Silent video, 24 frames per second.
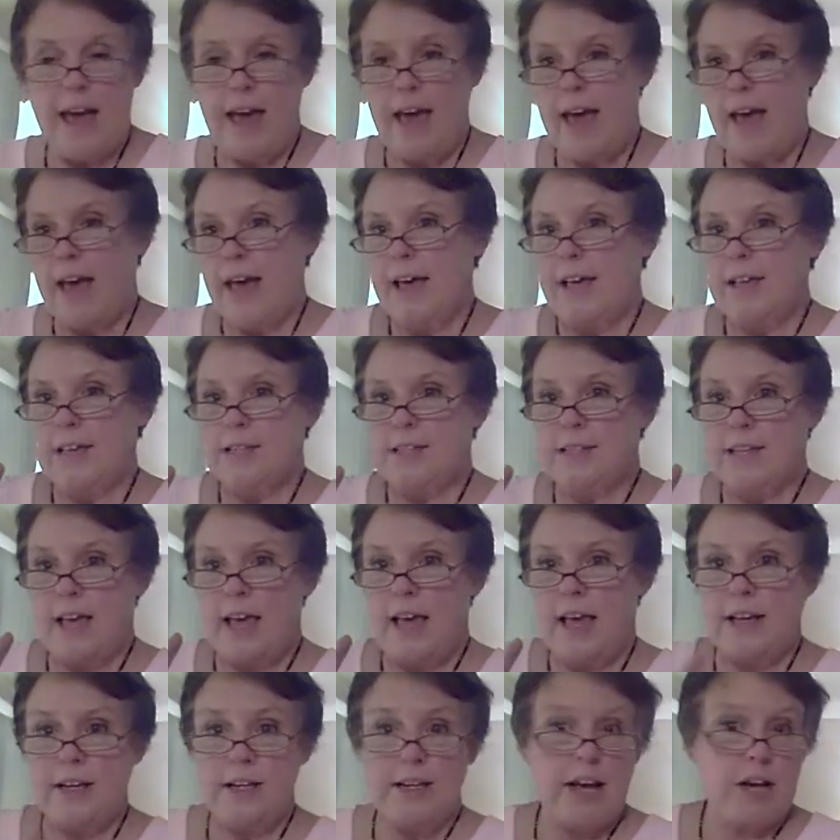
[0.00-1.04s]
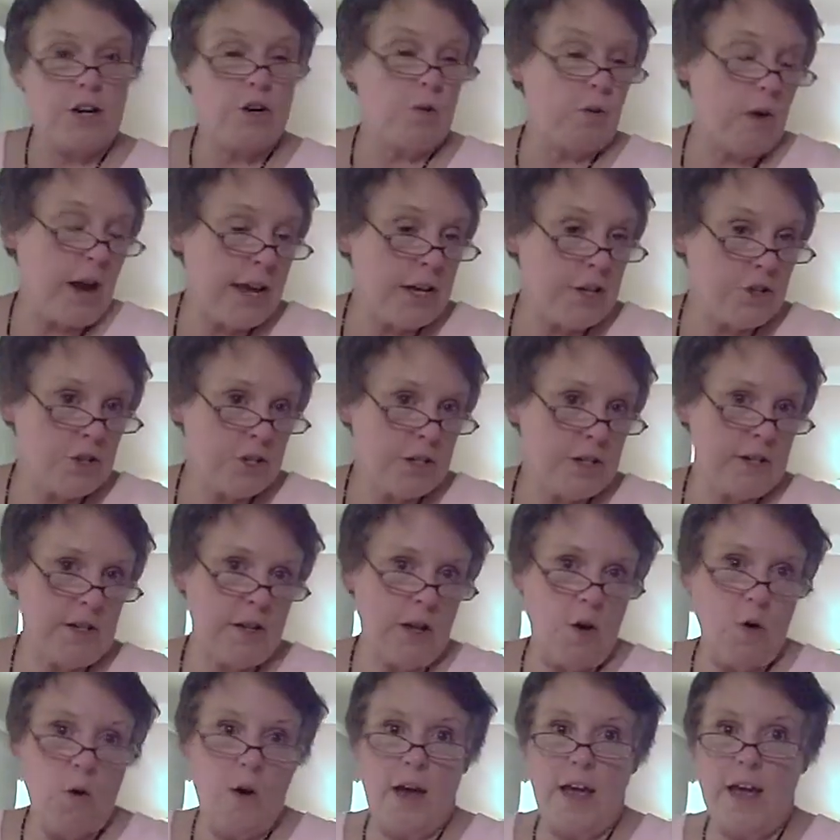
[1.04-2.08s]
as a
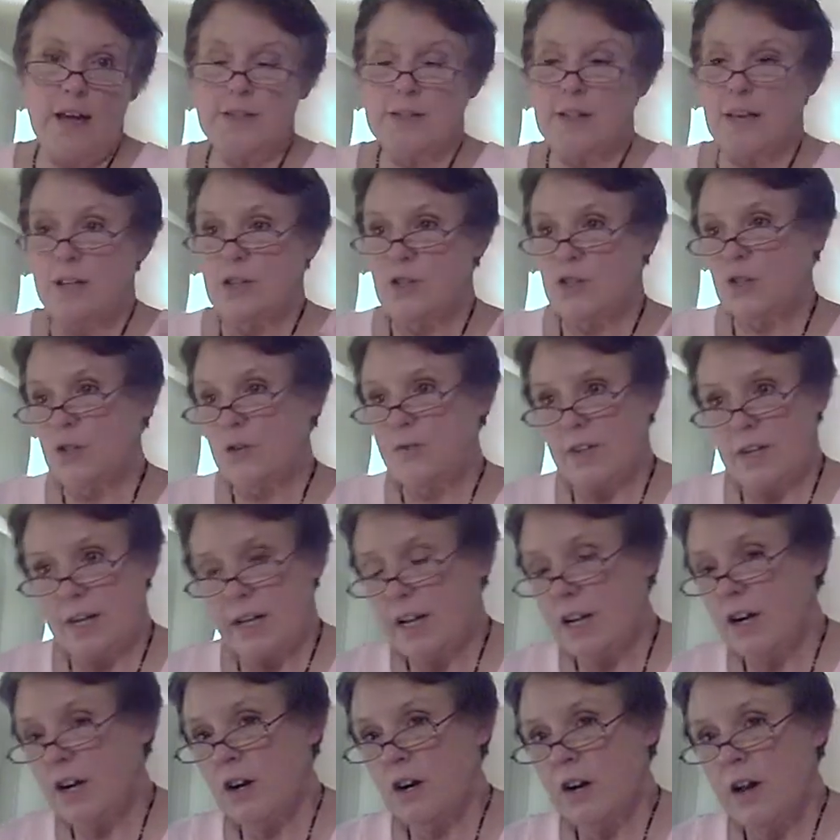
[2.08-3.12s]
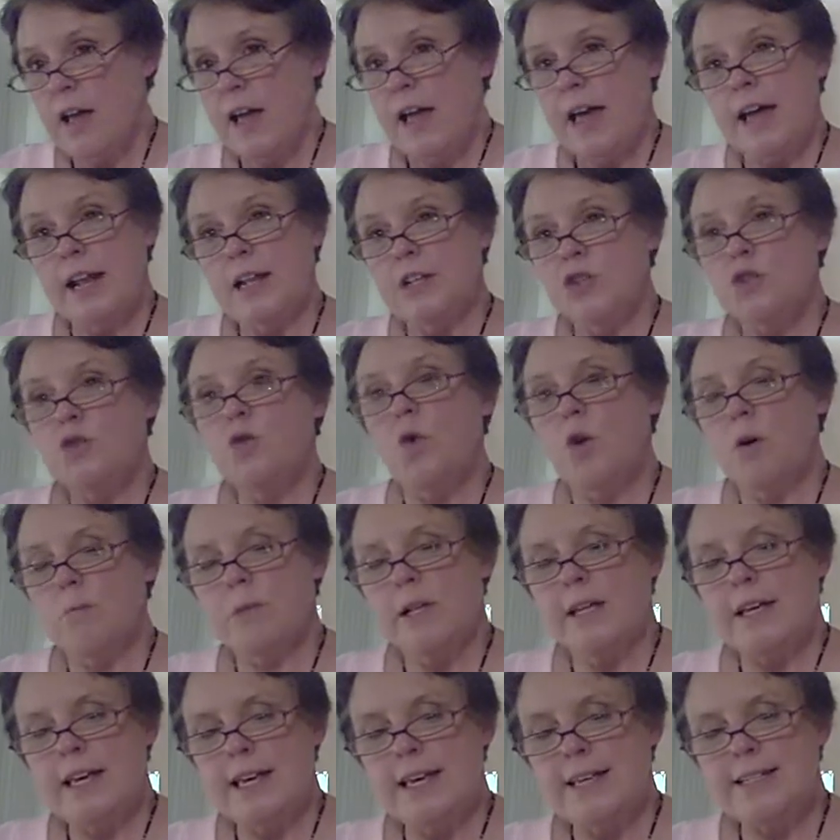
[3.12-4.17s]
decoration, or as a souvenir, and it's
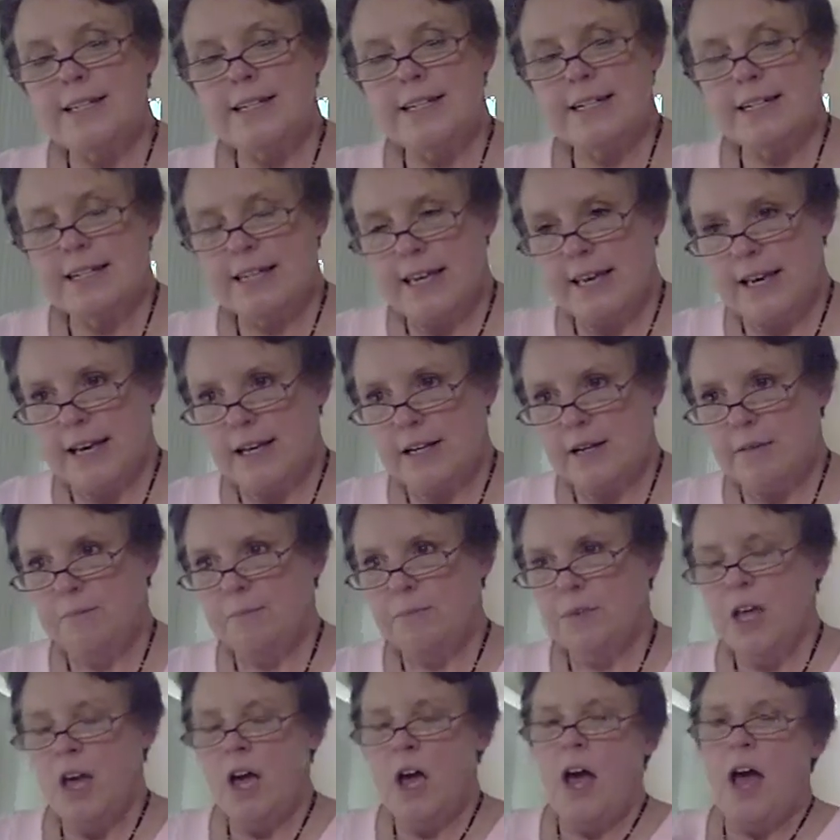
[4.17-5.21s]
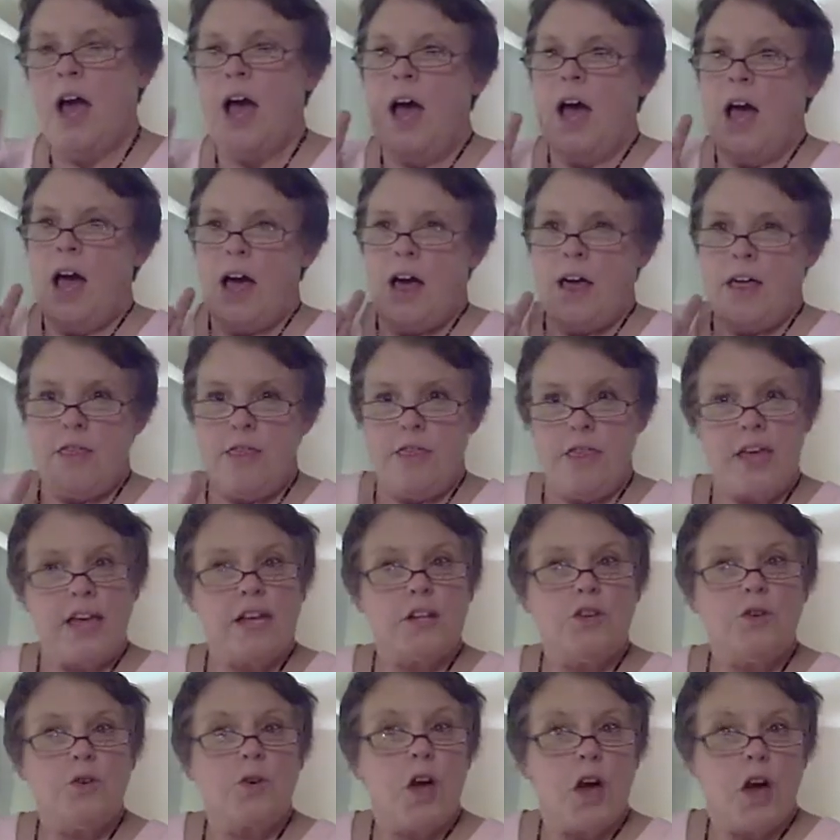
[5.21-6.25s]
normally easy to get.
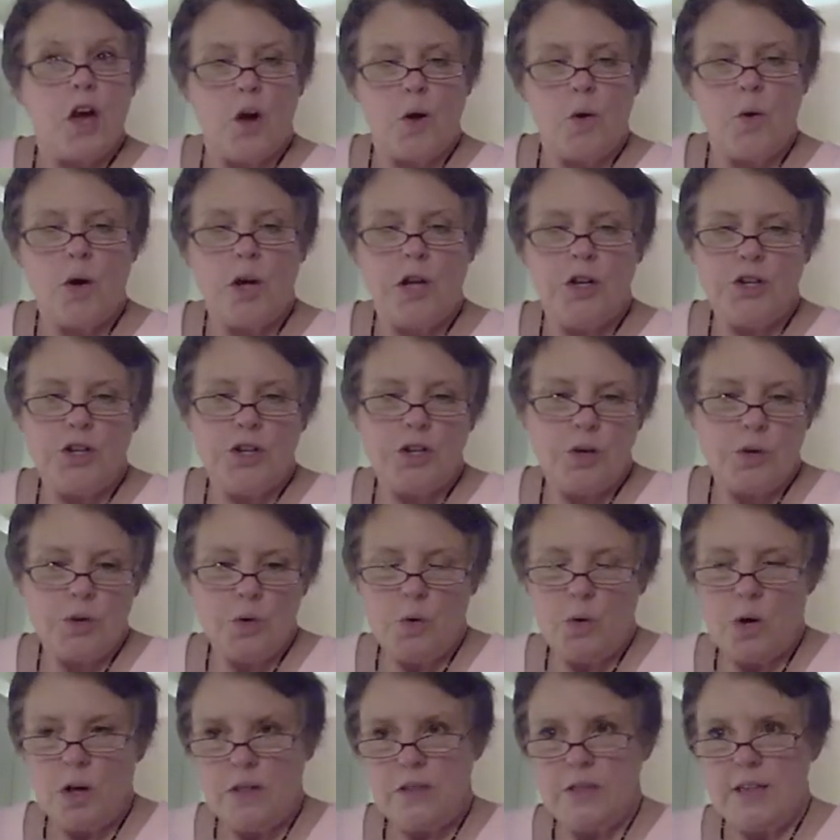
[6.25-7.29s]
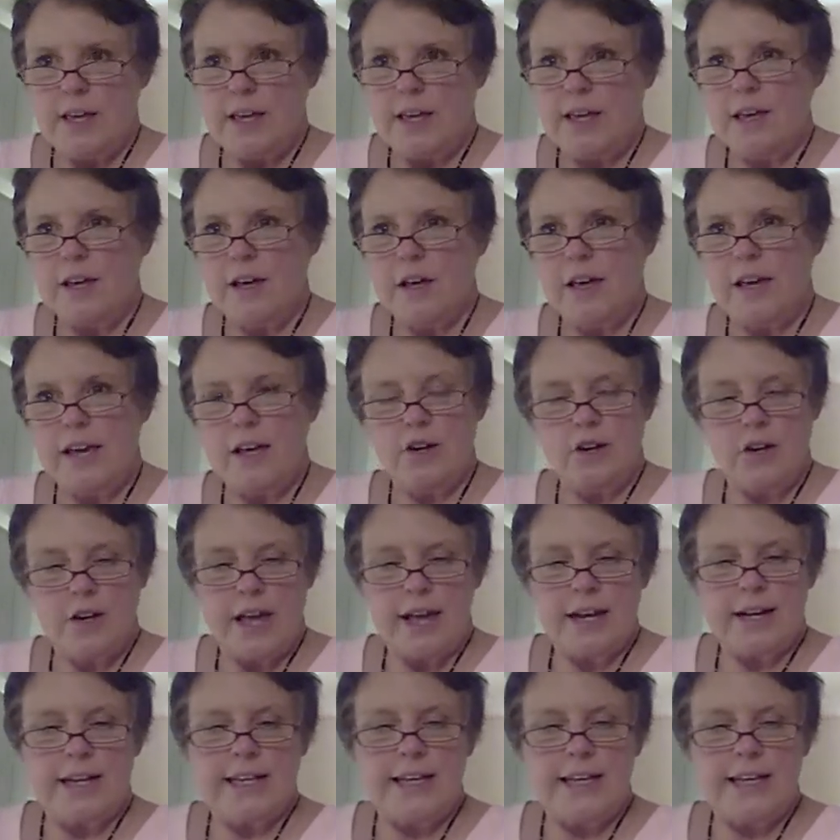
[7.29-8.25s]
Then you go to the internet